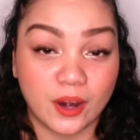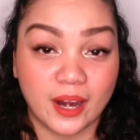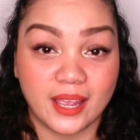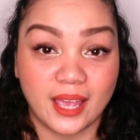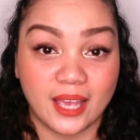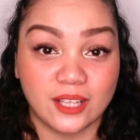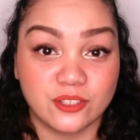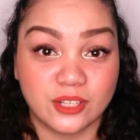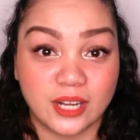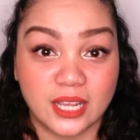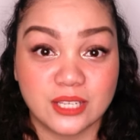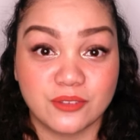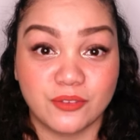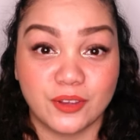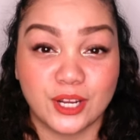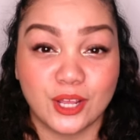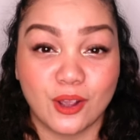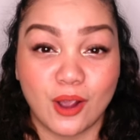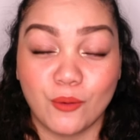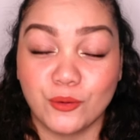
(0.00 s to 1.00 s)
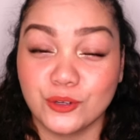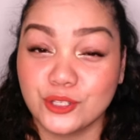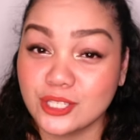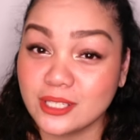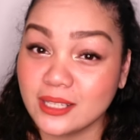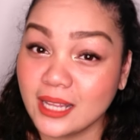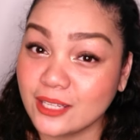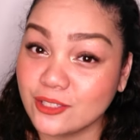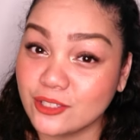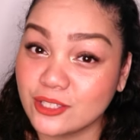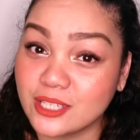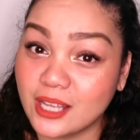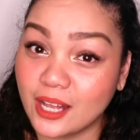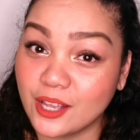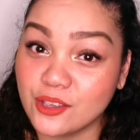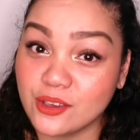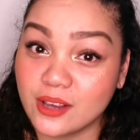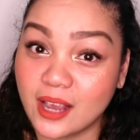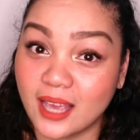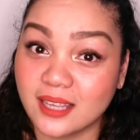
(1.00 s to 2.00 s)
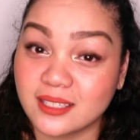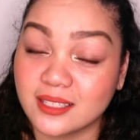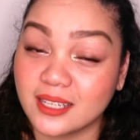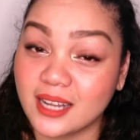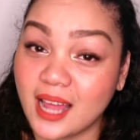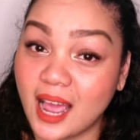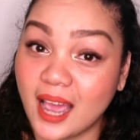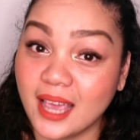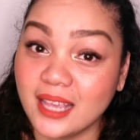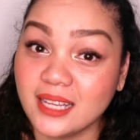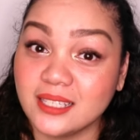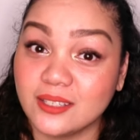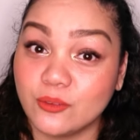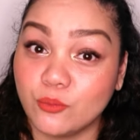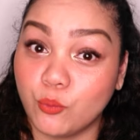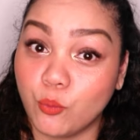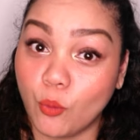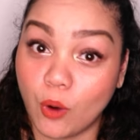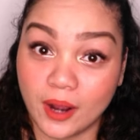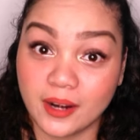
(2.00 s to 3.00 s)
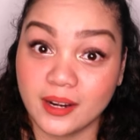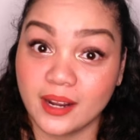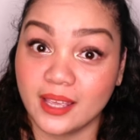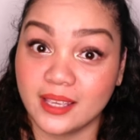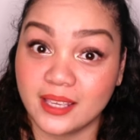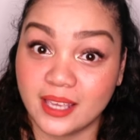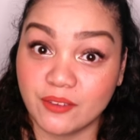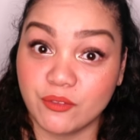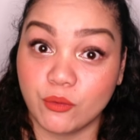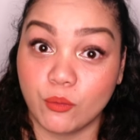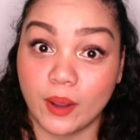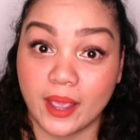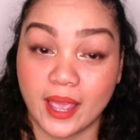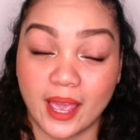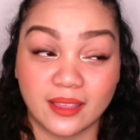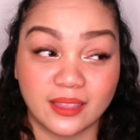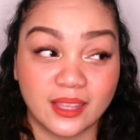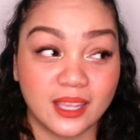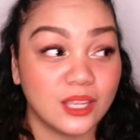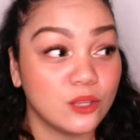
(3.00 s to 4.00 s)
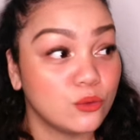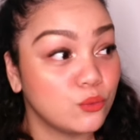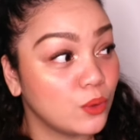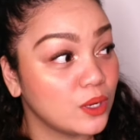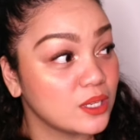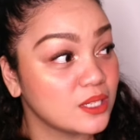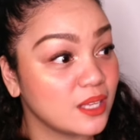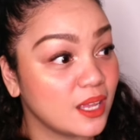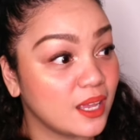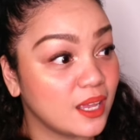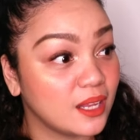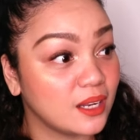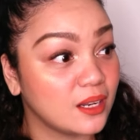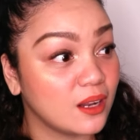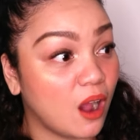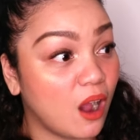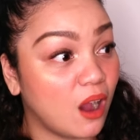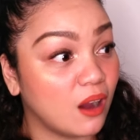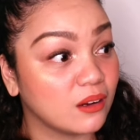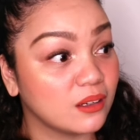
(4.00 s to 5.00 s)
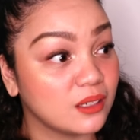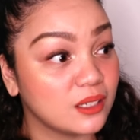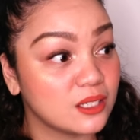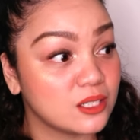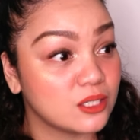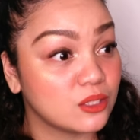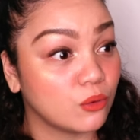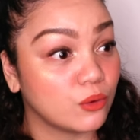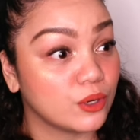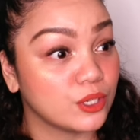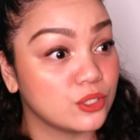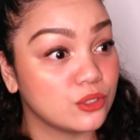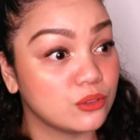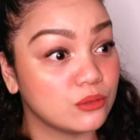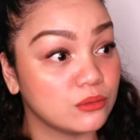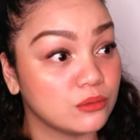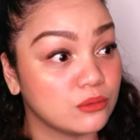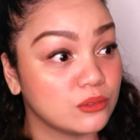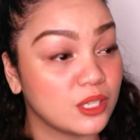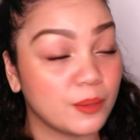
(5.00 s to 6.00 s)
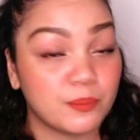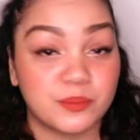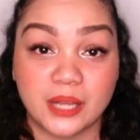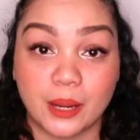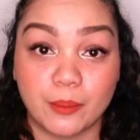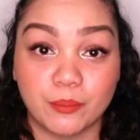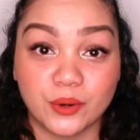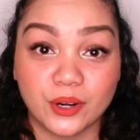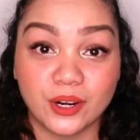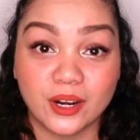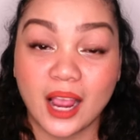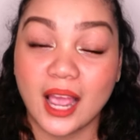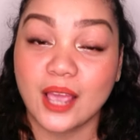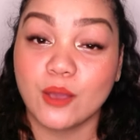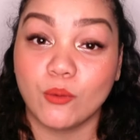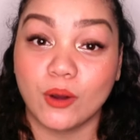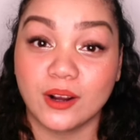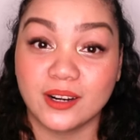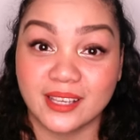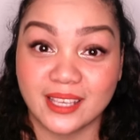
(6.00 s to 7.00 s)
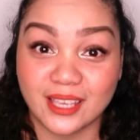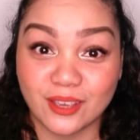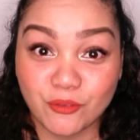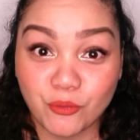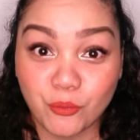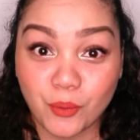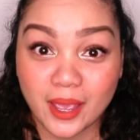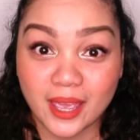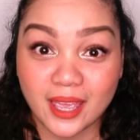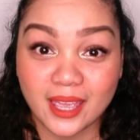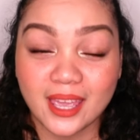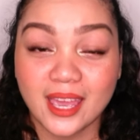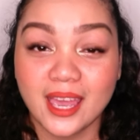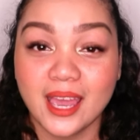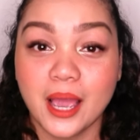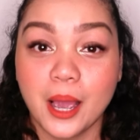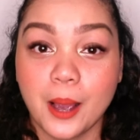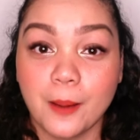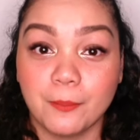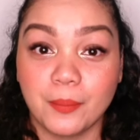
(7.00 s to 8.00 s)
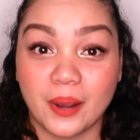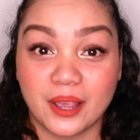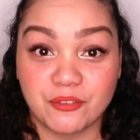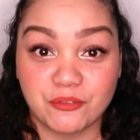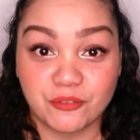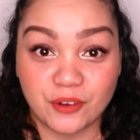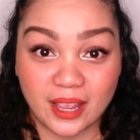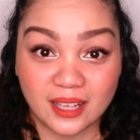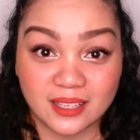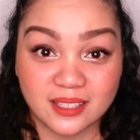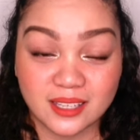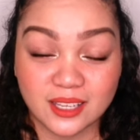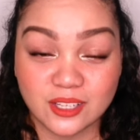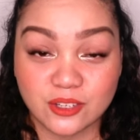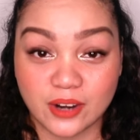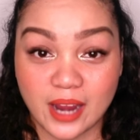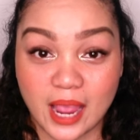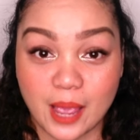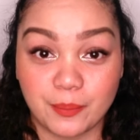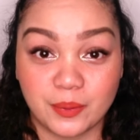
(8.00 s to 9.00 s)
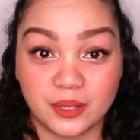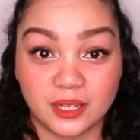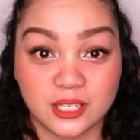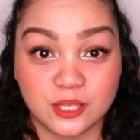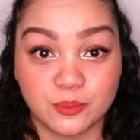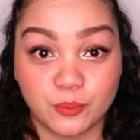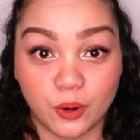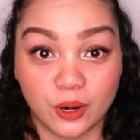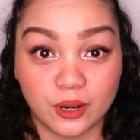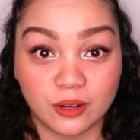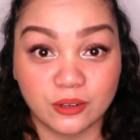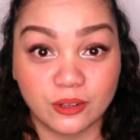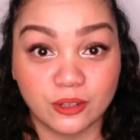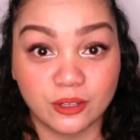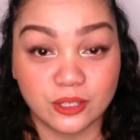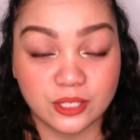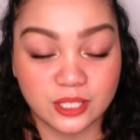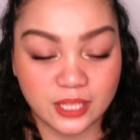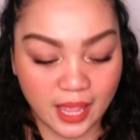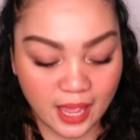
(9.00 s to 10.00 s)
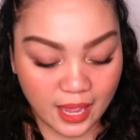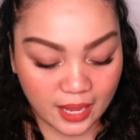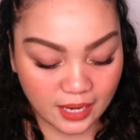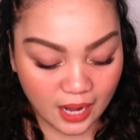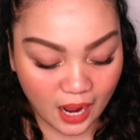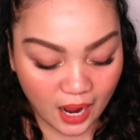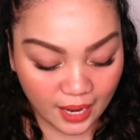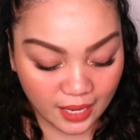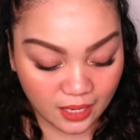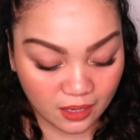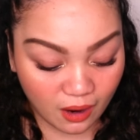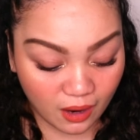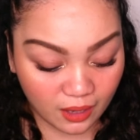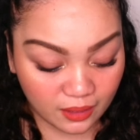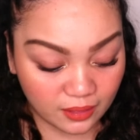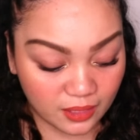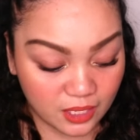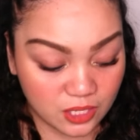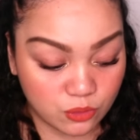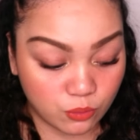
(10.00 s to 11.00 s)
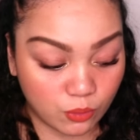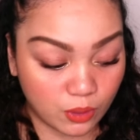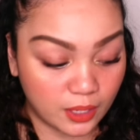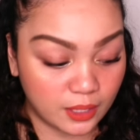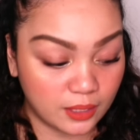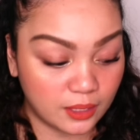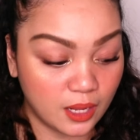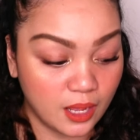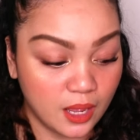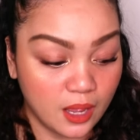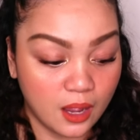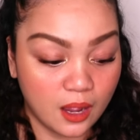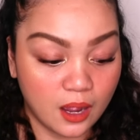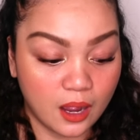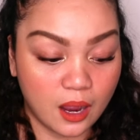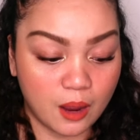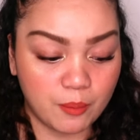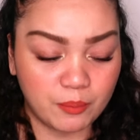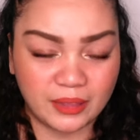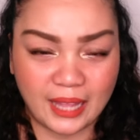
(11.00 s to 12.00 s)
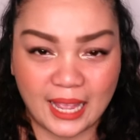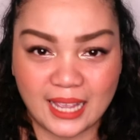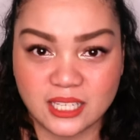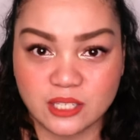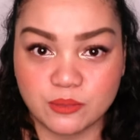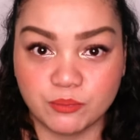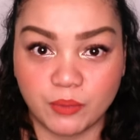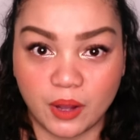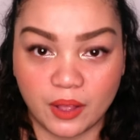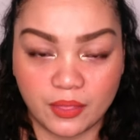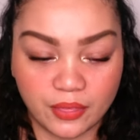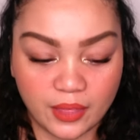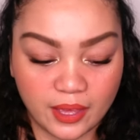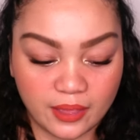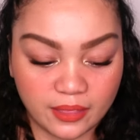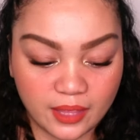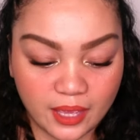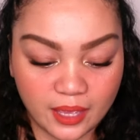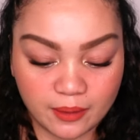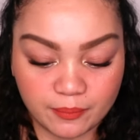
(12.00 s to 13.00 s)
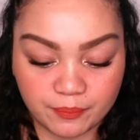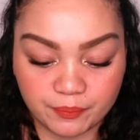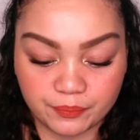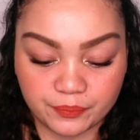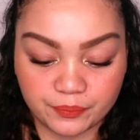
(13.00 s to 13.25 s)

I end today's video, I would just like to tell you guys that I won a giveaway. I think it was in August or September. I won a giveaway by Francis or Happiness Sparkles, and I got this one last month, I think,